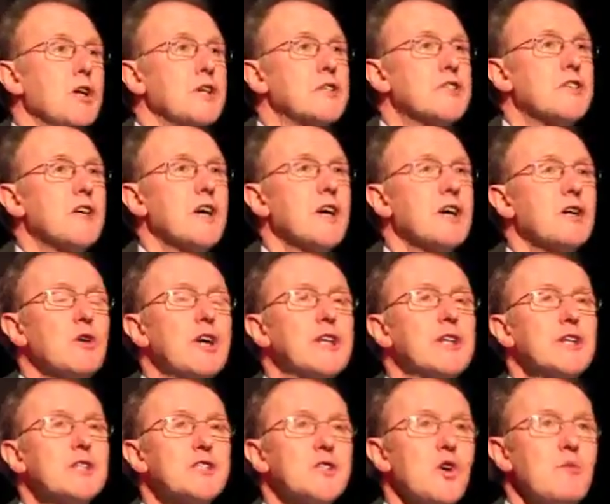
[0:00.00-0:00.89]
But it's
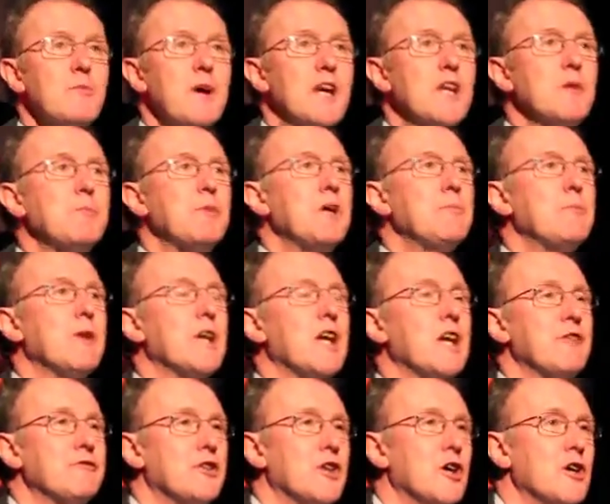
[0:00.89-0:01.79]
great that so many
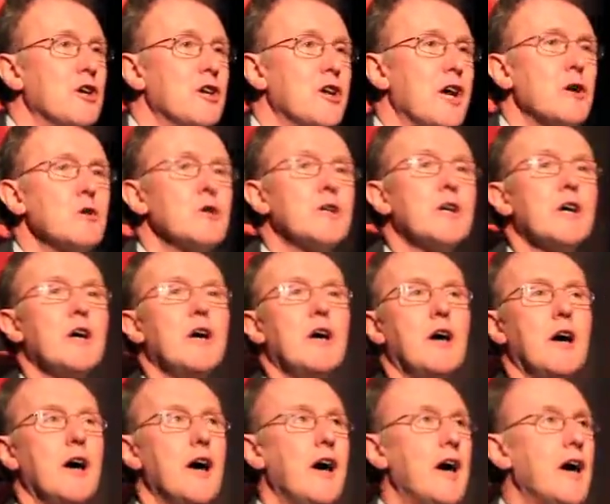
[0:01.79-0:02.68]
people have turned out,
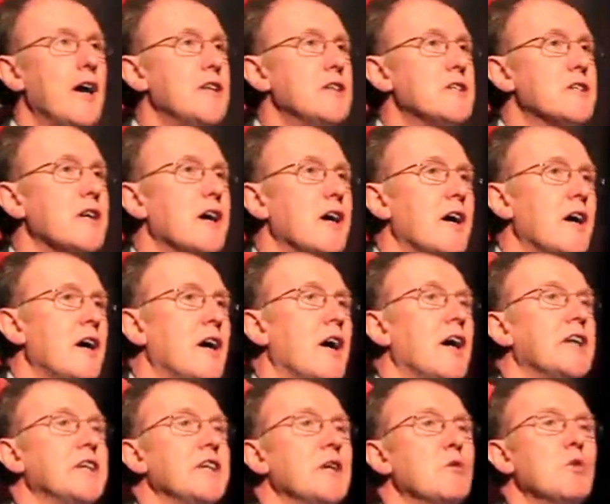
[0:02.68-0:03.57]
and
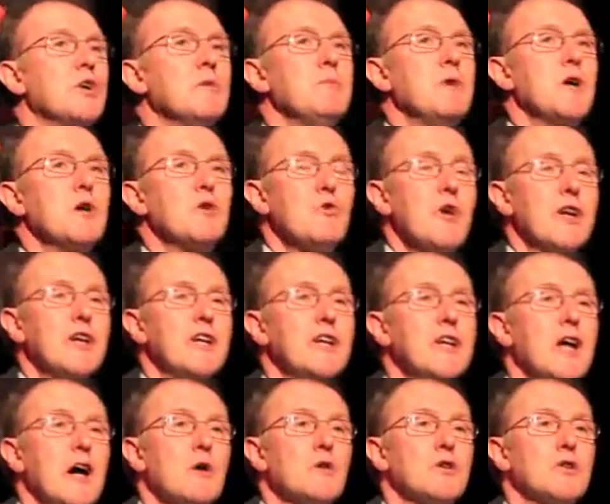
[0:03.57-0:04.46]
I think we're about
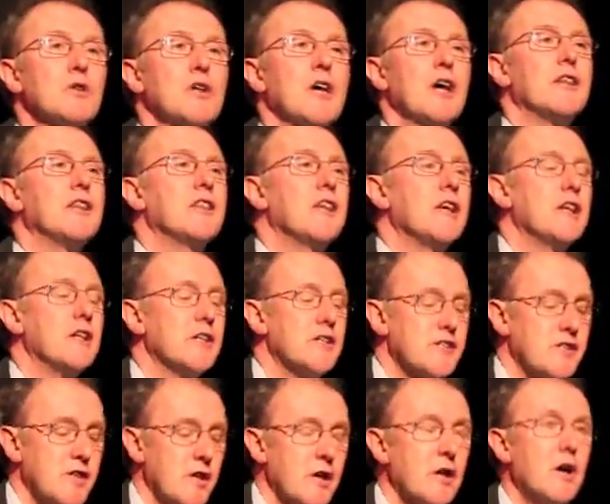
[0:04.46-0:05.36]
ready now to get
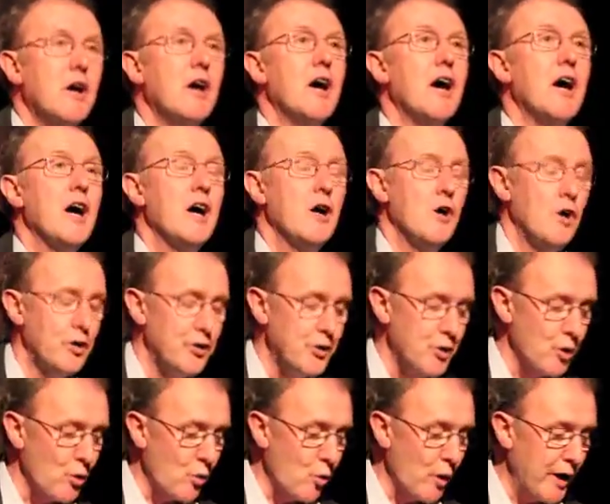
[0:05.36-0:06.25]
things
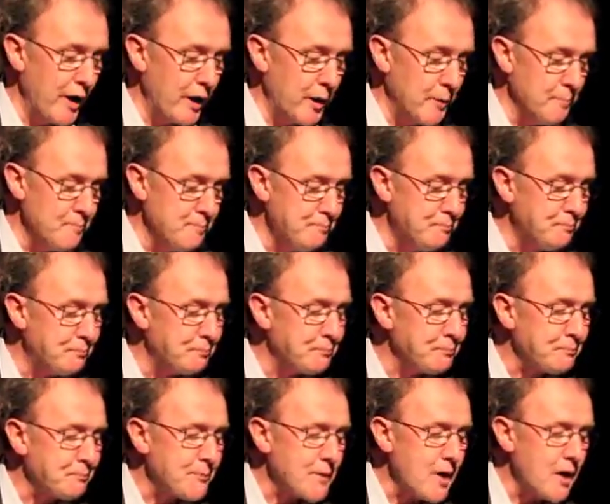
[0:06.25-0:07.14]
underway.
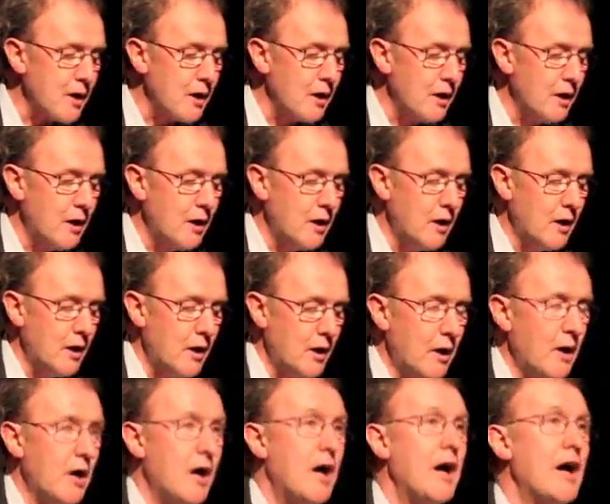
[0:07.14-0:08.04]

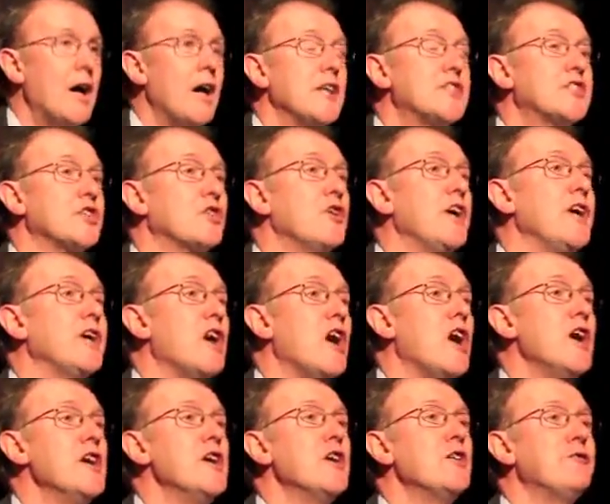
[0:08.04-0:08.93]
It's a
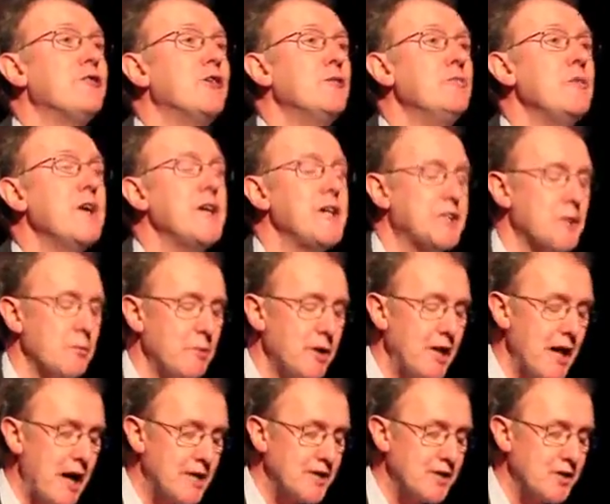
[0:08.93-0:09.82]
great honour for me
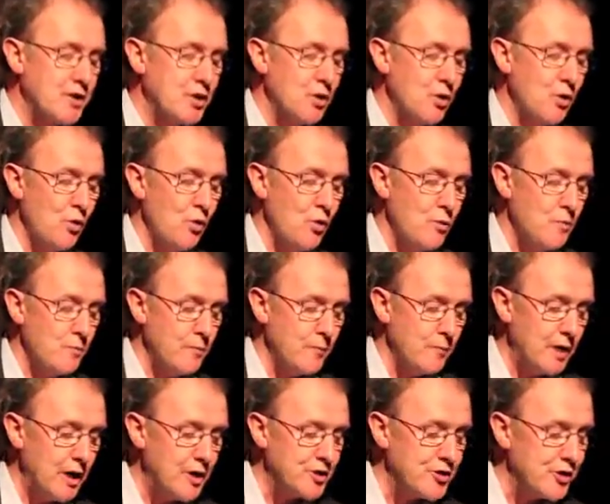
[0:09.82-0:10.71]
to be asked to
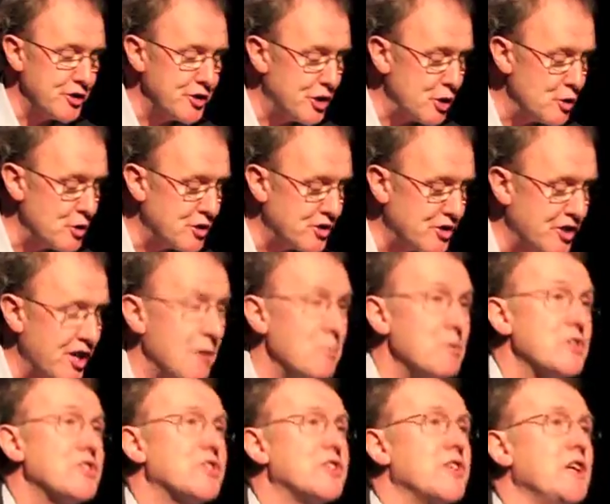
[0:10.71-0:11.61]
introduce
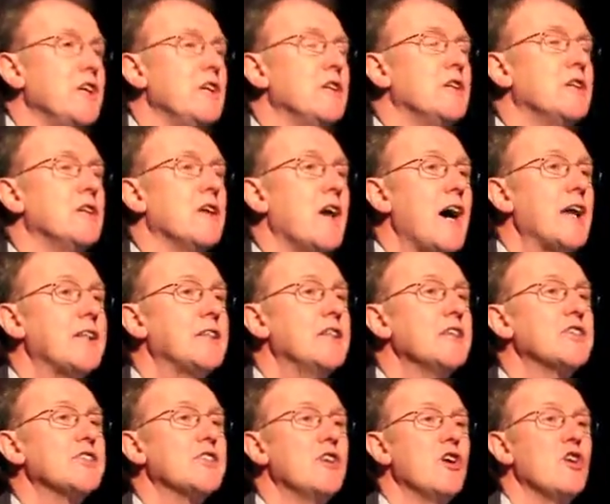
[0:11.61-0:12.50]
Seamus Deane
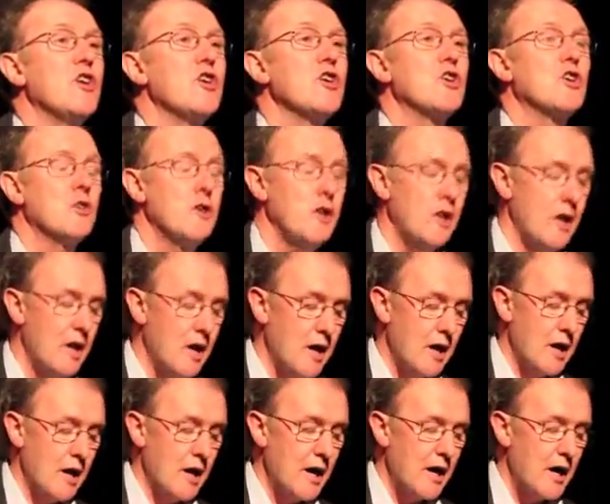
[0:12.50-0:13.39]
at this inaugural
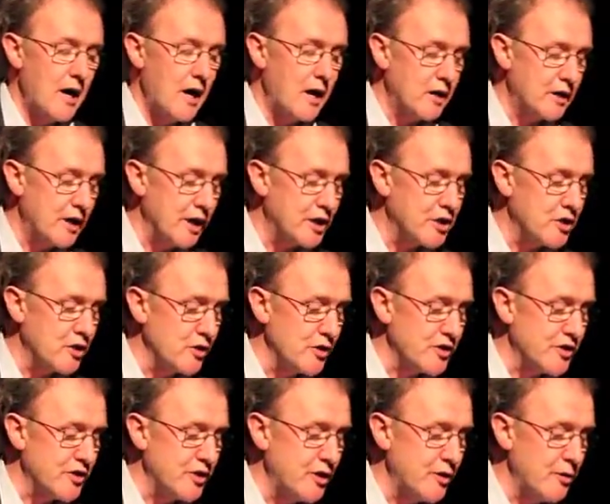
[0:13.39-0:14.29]

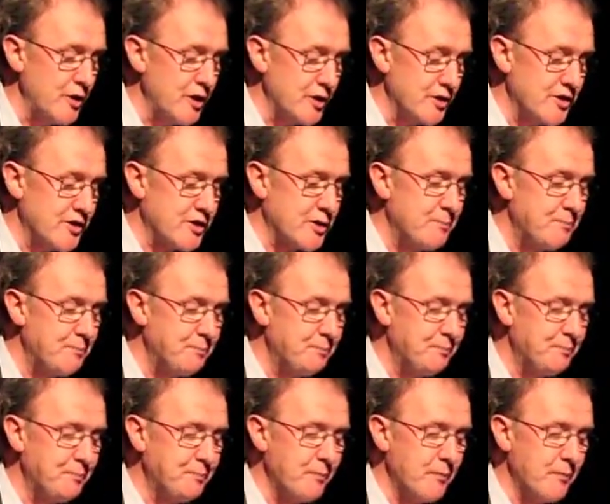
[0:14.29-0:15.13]
lecture series.